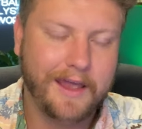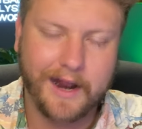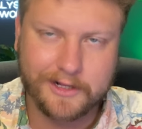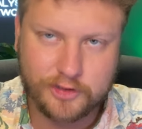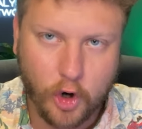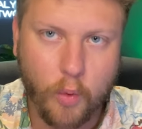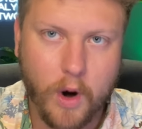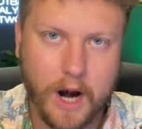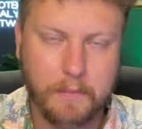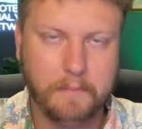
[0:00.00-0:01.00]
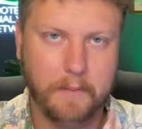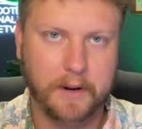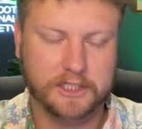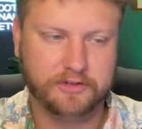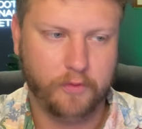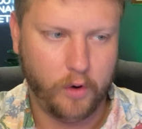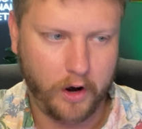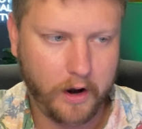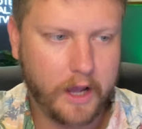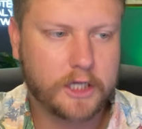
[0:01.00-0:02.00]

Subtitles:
and I don't want him on my bench for it.